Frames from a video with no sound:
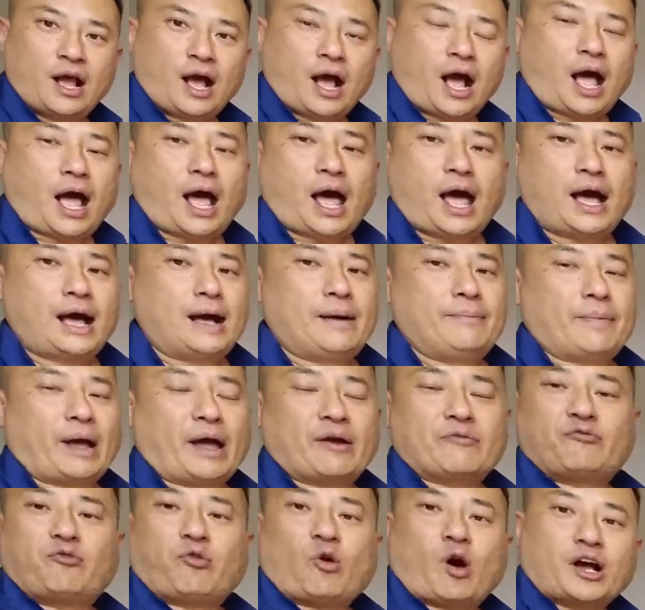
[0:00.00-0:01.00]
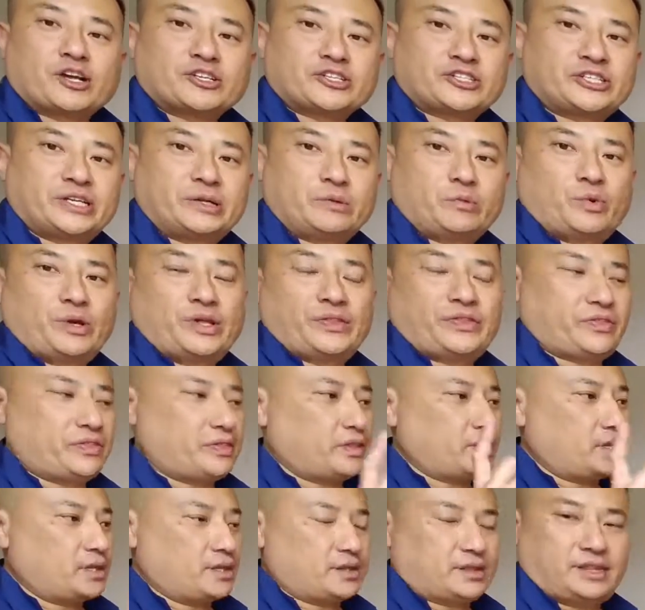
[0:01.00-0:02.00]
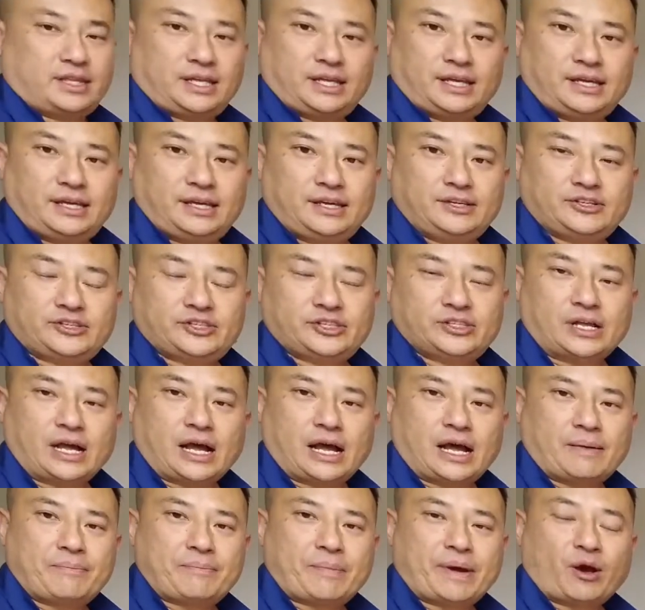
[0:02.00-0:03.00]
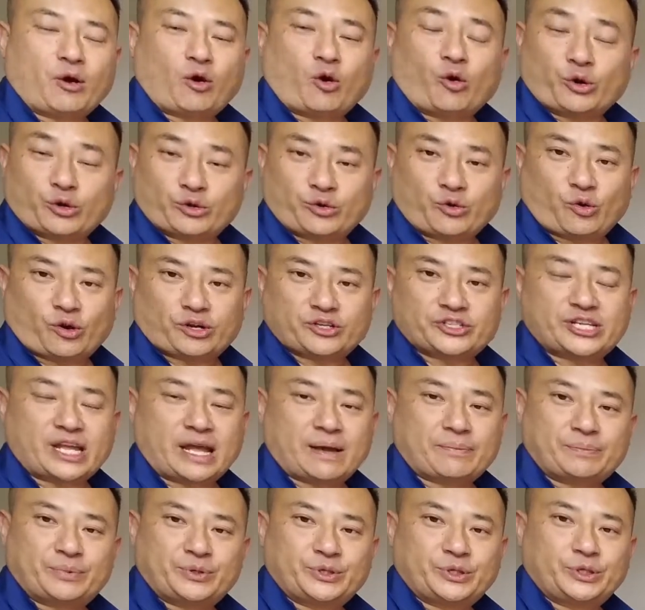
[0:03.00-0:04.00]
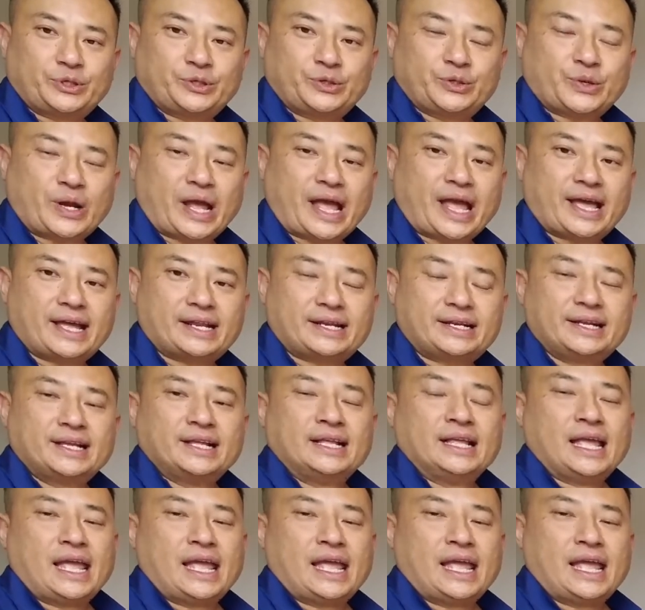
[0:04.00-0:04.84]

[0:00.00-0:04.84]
I've washed it with my Ornor shampoo and